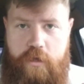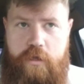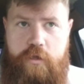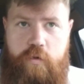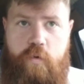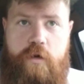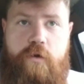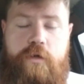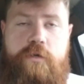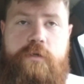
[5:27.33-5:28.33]
you are
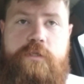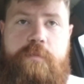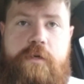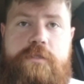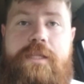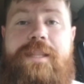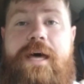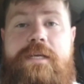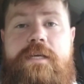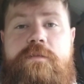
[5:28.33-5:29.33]
going to experience a lot
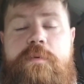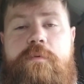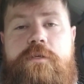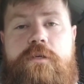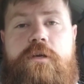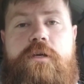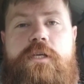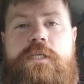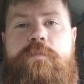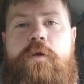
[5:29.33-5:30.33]
of times people are going to
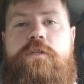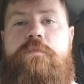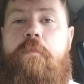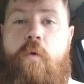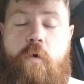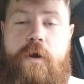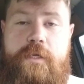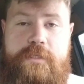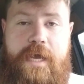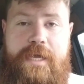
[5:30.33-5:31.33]
experience more
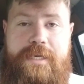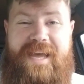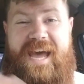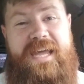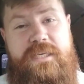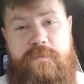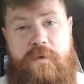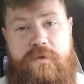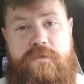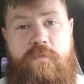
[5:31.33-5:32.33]
anxiety. I
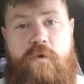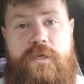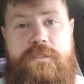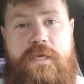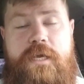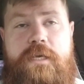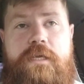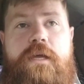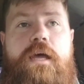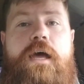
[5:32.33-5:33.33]
experienced more anxiety.
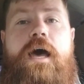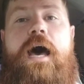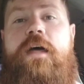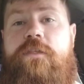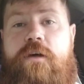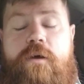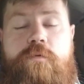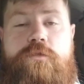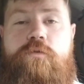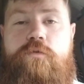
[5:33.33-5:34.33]
I thought I
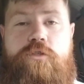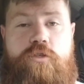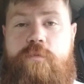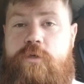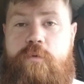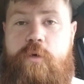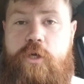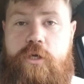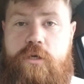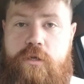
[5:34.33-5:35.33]
was doing super duper
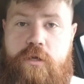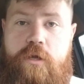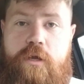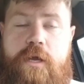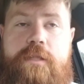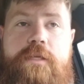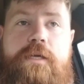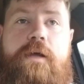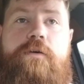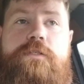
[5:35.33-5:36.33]
good, and then
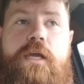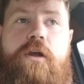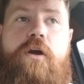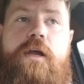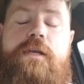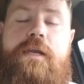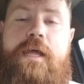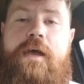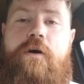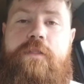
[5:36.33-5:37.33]
I was like, all right,
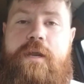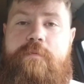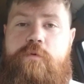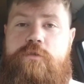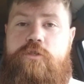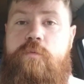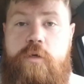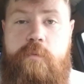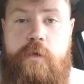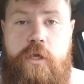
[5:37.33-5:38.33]
now that I'm doing super
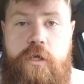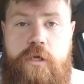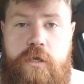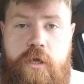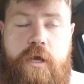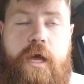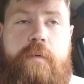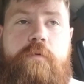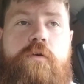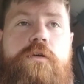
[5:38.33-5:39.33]
duper good,
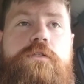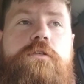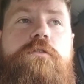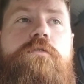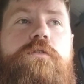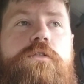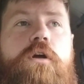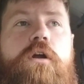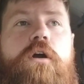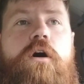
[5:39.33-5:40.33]
I'm going to
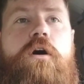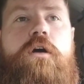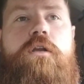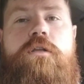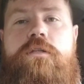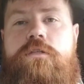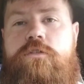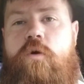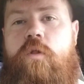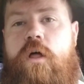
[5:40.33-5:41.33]
start on
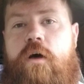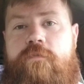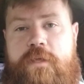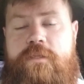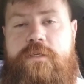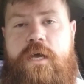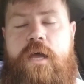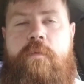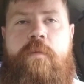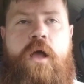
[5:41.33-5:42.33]
Zoloft at the time